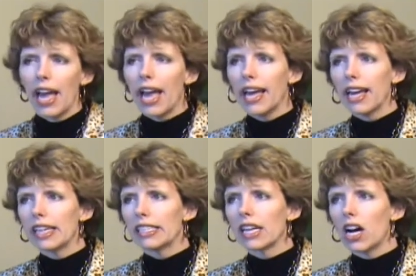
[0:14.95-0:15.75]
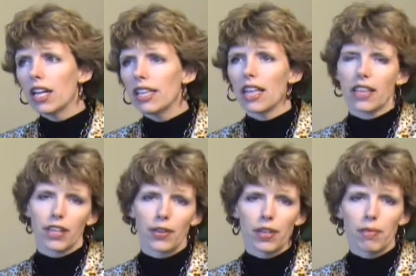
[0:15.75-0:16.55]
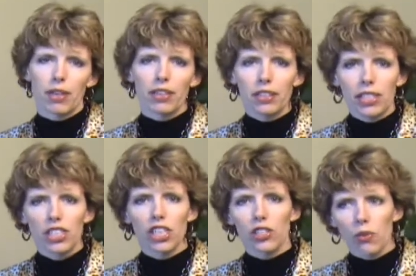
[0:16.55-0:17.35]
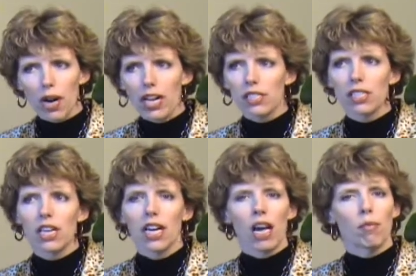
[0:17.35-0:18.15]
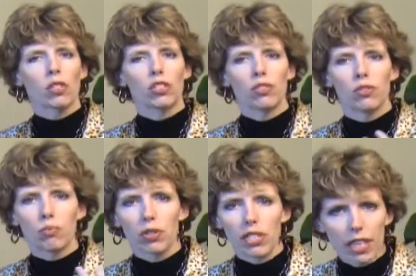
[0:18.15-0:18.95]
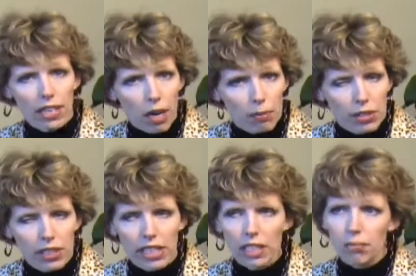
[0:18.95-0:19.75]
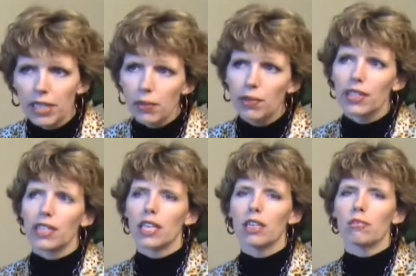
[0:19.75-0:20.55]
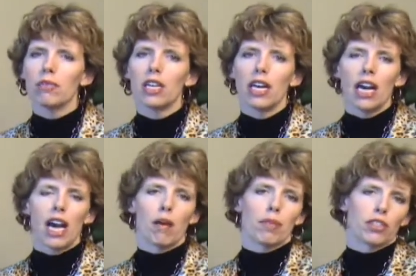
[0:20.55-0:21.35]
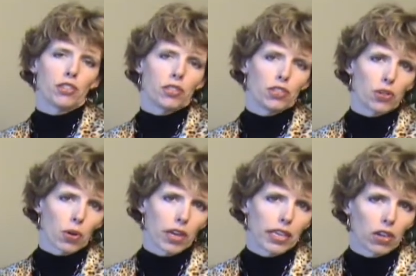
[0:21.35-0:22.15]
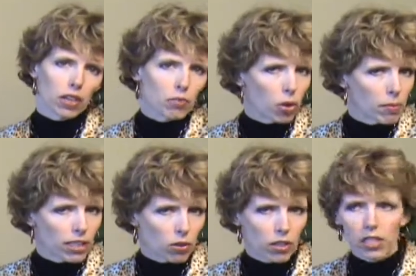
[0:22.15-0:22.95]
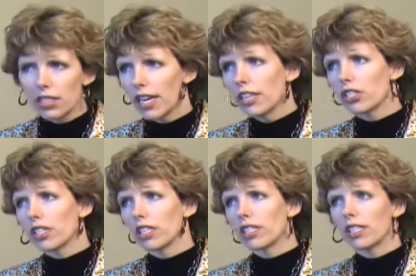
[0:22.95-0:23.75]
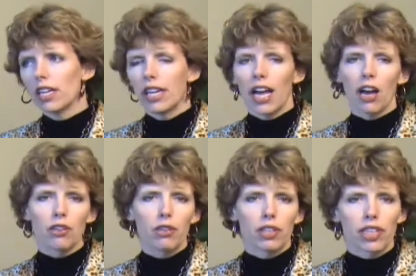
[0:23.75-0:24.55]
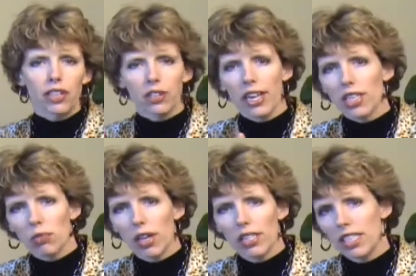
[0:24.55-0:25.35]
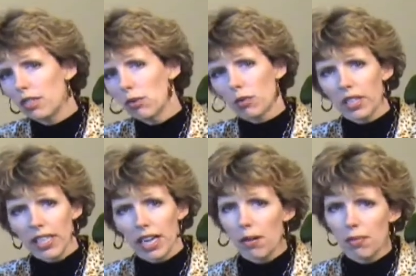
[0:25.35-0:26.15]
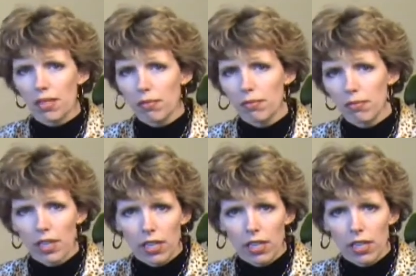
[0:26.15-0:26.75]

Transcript: And on that thank you email, you need to address how much you appreciated the opportunity to meet with them, how much you enjoyed learning more about the organization, how you think your XYZ will really help them